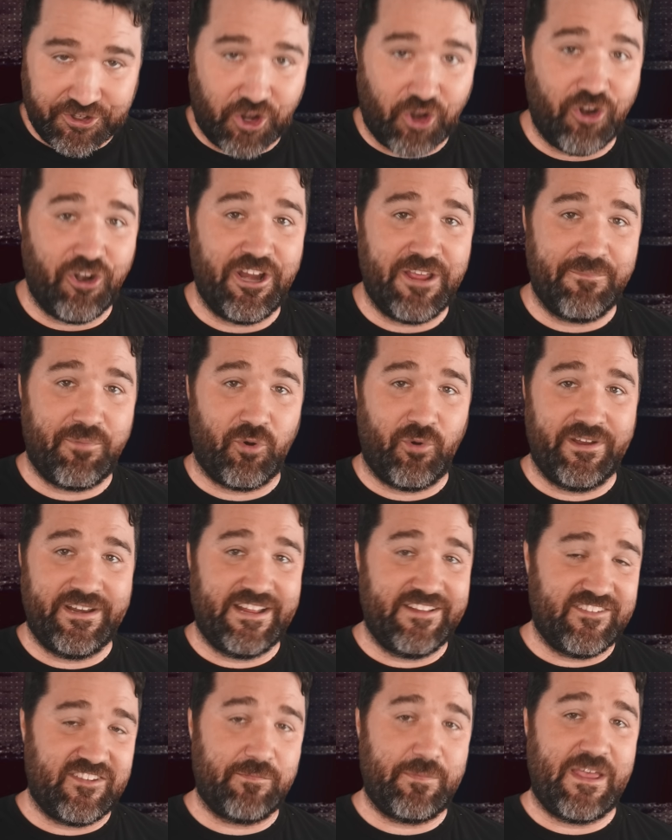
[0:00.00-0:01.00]
a turning
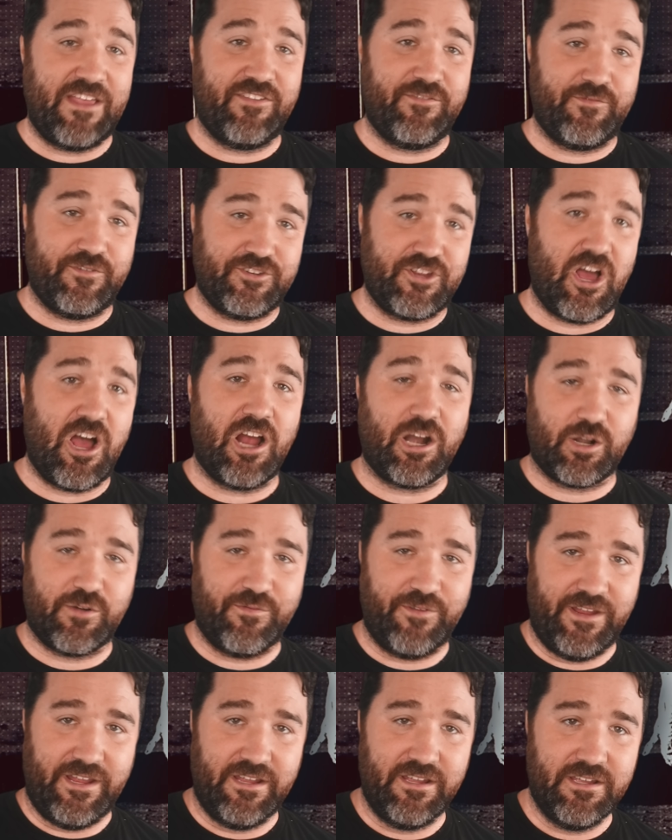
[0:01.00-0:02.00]
point in space
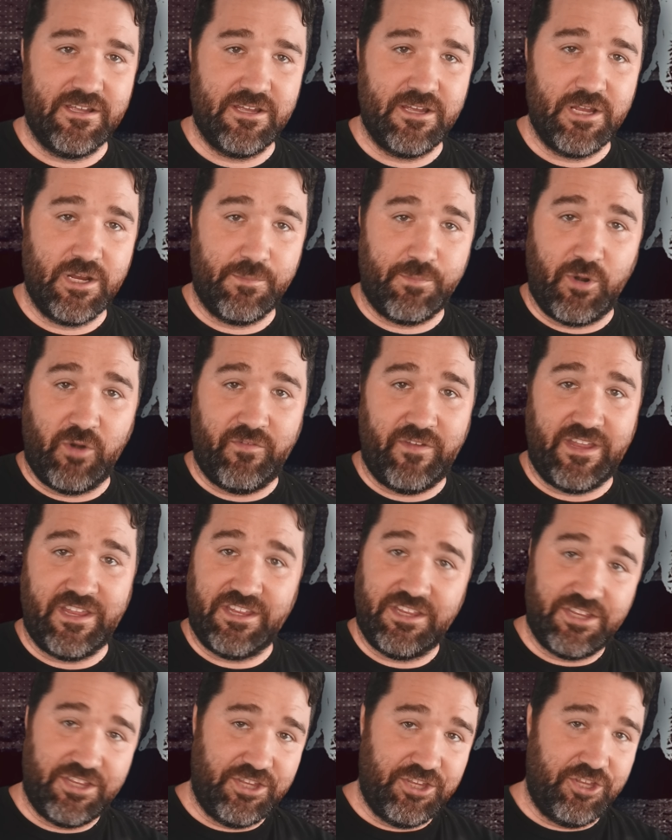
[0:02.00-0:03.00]
photography,
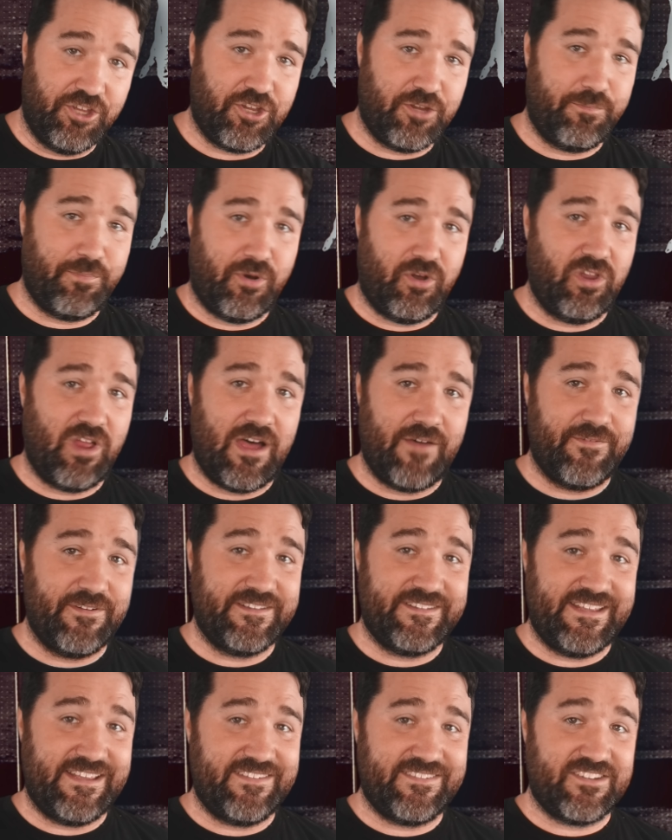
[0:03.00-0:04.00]
proving you could pull off
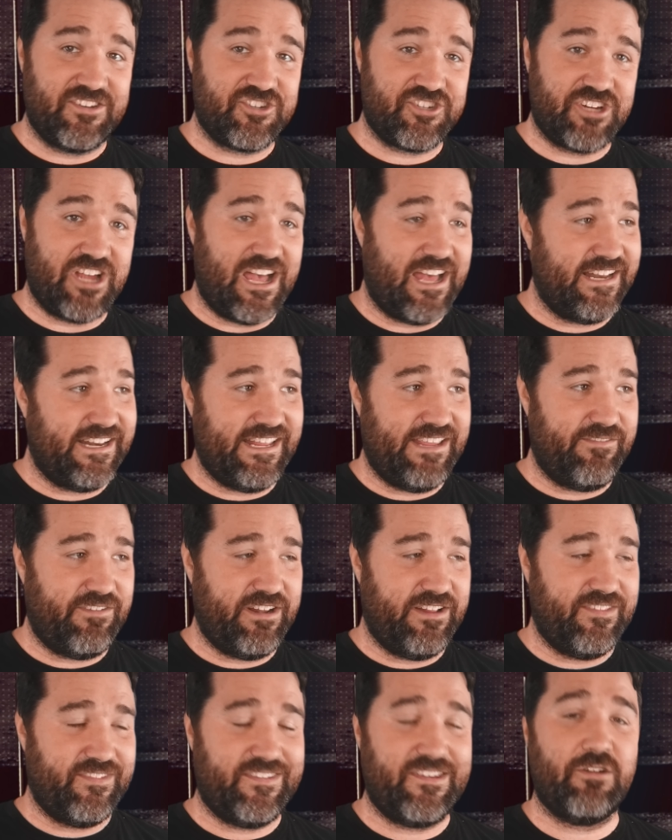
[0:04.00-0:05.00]
a decent shot
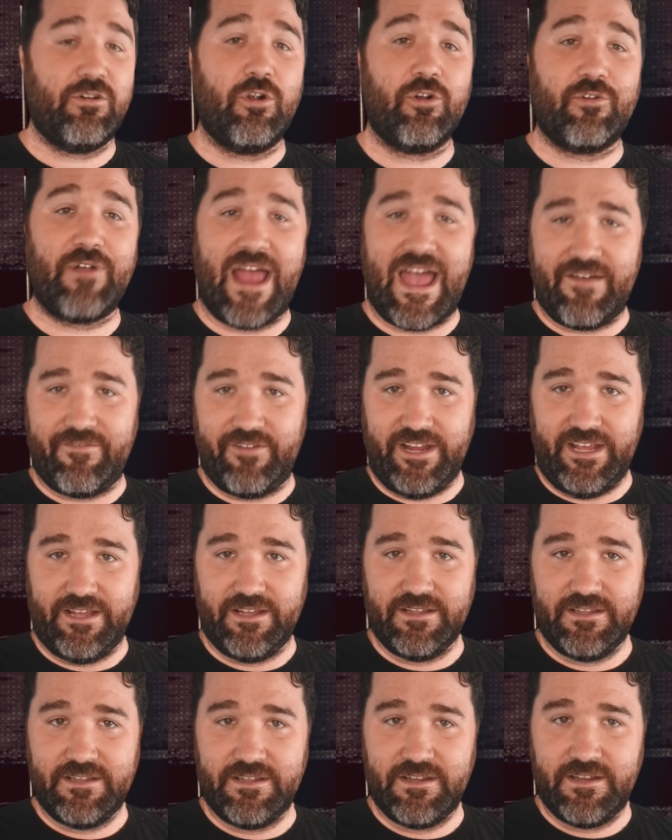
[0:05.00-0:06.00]
even in zero gravity.